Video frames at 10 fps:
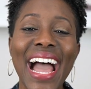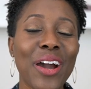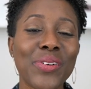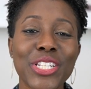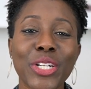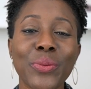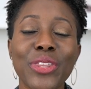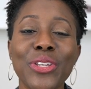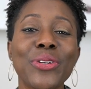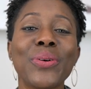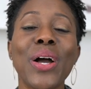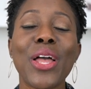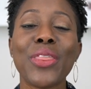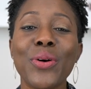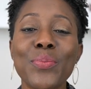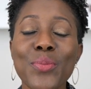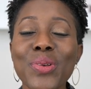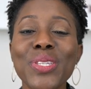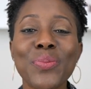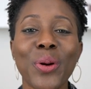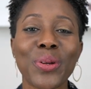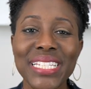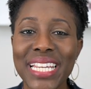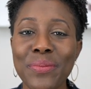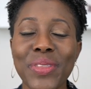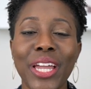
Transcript: I will share with you the most important tip